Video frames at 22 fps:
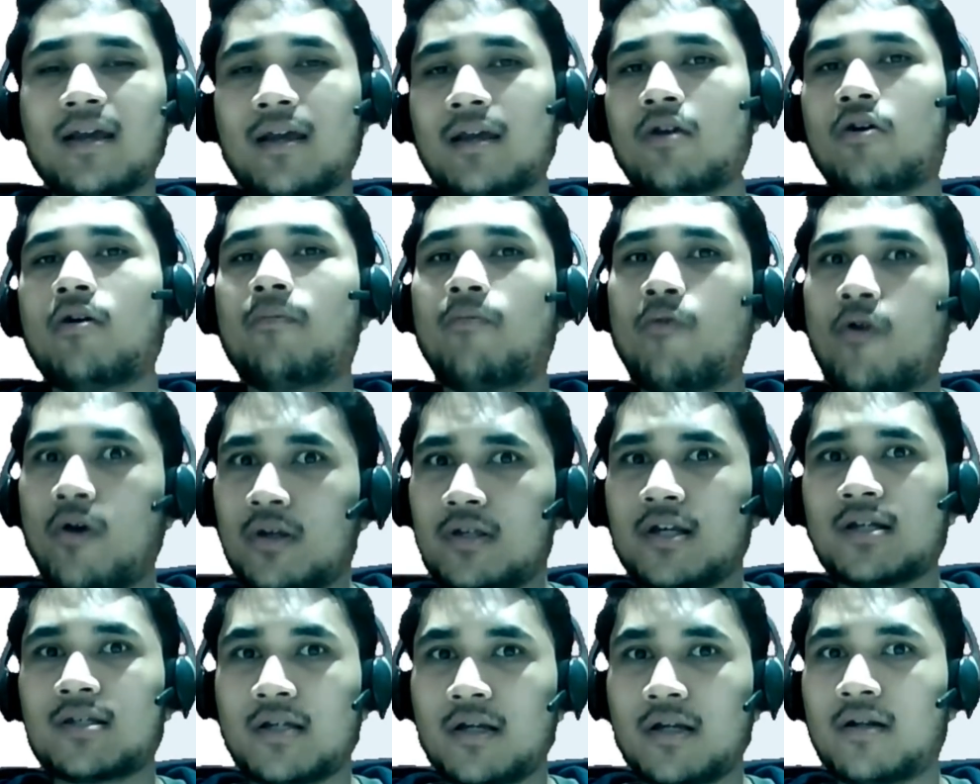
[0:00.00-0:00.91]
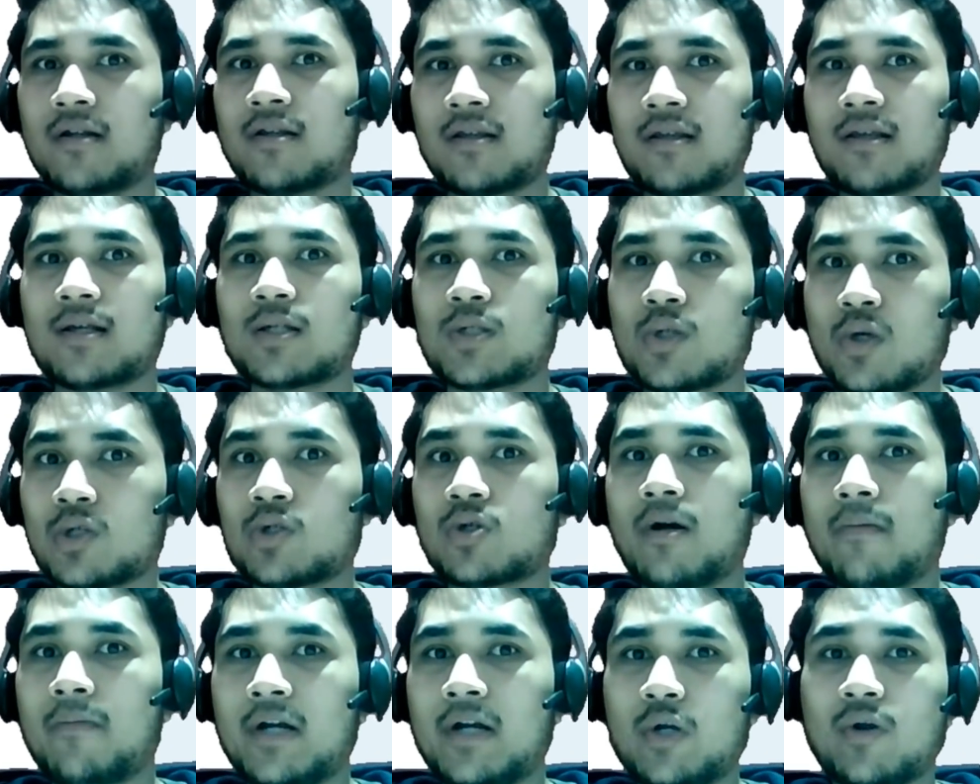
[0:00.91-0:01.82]
your projects and other things also
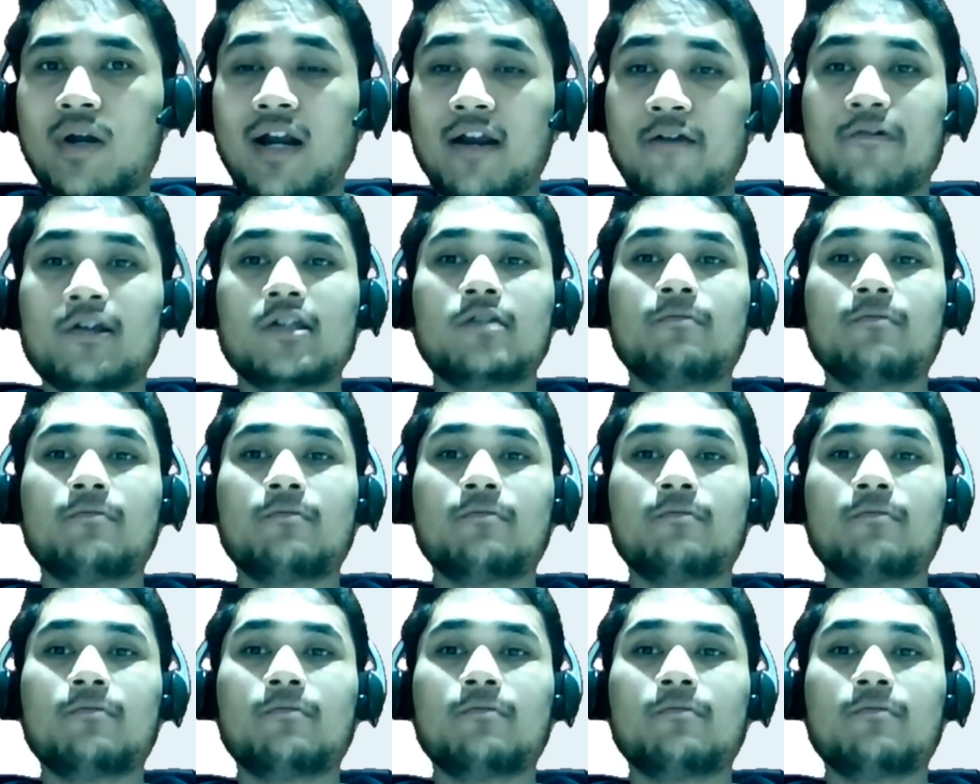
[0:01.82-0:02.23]
come into relevance.